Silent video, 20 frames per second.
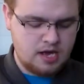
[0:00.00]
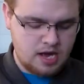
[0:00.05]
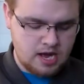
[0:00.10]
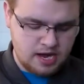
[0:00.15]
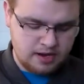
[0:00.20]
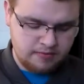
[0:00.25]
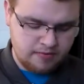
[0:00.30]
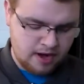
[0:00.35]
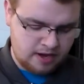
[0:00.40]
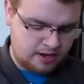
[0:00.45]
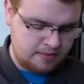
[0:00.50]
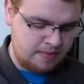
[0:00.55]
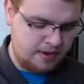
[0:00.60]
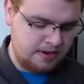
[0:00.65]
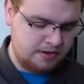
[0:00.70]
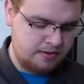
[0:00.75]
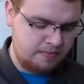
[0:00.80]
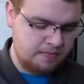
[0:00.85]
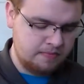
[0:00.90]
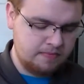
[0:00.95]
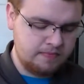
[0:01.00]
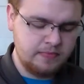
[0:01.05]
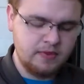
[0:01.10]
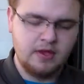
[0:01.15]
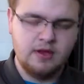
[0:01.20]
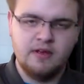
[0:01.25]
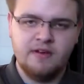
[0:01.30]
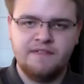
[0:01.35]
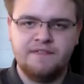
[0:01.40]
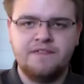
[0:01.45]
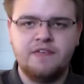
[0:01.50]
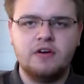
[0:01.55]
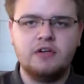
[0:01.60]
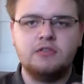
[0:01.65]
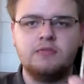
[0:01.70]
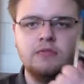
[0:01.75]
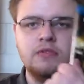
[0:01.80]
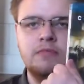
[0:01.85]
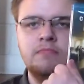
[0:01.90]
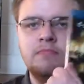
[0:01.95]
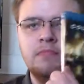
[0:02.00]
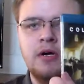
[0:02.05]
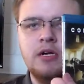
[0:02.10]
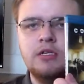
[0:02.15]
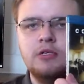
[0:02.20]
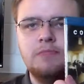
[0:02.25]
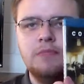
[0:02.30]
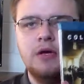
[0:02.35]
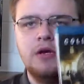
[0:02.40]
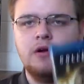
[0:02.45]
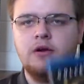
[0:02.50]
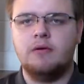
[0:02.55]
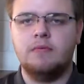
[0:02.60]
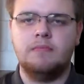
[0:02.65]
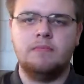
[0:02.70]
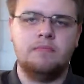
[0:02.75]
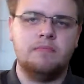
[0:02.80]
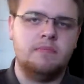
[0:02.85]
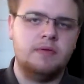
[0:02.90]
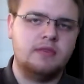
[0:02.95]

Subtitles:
I recommend them. First one's much better,